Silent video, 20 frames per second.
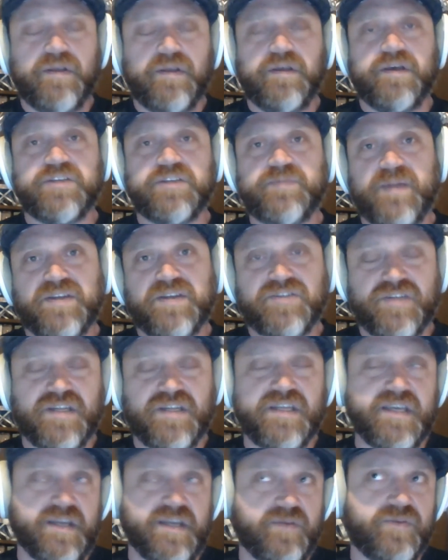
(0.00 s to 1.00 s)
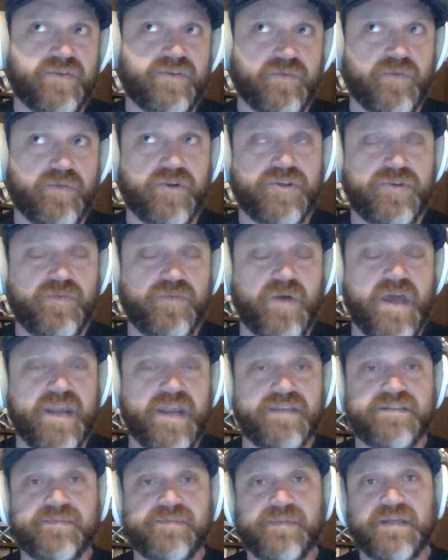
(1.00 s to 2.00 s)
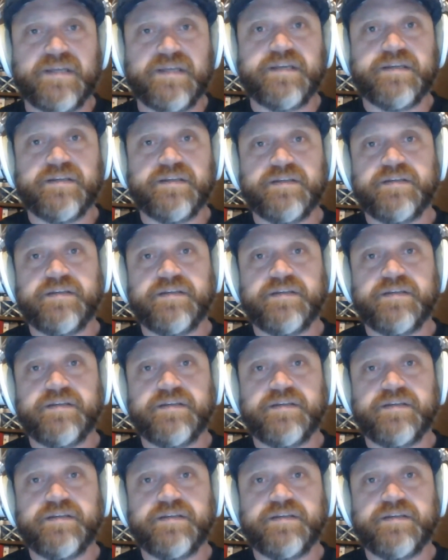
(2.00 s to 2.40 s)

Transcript: especially to get it to where you want it to be.